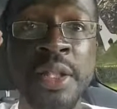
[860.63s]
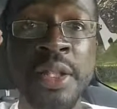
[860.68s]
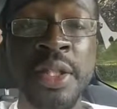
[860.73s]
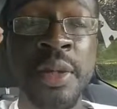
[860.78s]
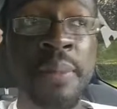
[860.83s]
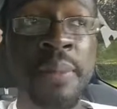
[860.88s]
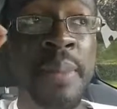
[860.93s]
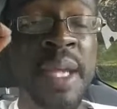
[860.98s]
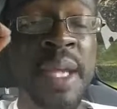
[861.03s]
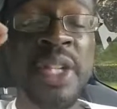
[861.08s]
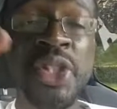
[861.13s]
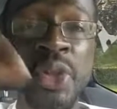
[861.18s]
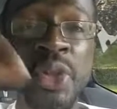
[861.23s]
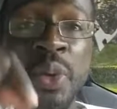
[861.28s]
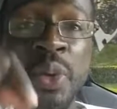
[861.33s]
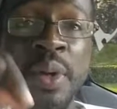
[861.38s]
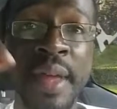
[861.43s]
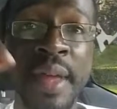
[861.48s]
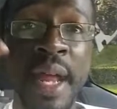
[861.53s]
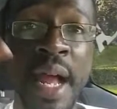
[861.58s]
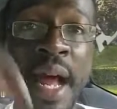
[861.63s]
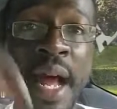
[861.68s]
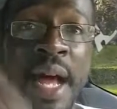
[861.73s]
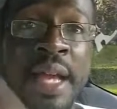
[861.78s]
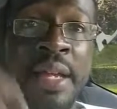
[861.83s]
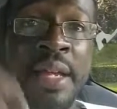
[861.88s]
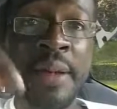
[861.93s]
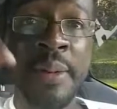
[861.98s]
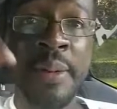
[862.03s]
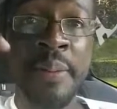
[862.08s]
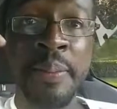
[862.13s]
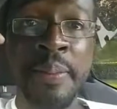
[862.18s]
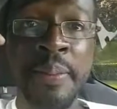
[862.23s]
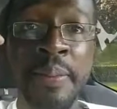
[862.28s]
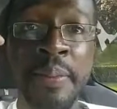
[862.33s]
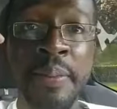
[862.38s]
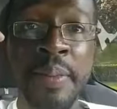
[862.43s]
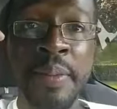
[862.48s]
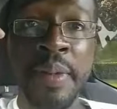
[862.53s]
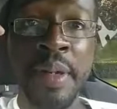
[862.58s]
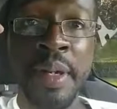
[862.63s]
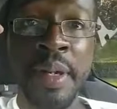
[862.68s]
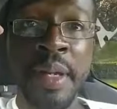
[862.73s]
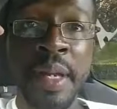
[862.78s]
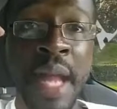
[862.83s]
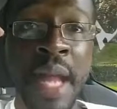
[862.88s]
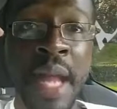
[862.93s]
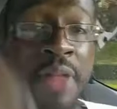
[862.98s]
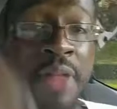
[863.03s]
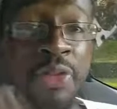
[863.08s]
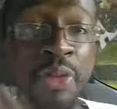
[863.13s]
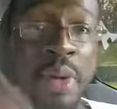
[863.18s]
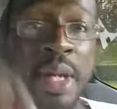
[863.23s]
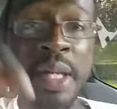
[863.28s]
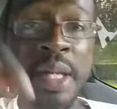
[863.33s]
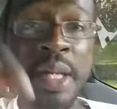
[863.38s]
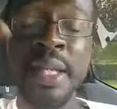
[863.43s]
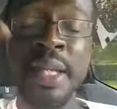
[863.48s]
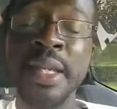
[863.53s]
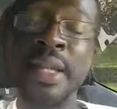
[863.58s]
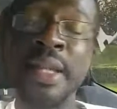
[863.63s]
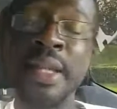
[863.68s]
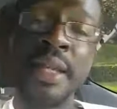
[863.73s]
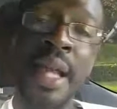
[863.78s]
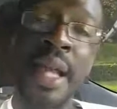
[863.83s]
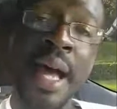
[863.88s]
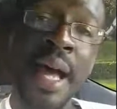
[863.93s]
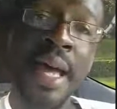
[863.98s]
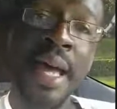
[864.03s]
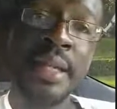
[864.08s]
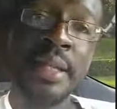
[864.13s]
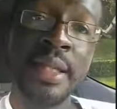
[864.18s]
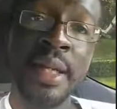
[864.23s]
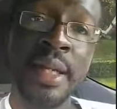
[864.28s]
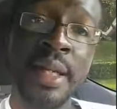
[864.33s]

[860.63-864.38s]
to make sure that I am not threatening and not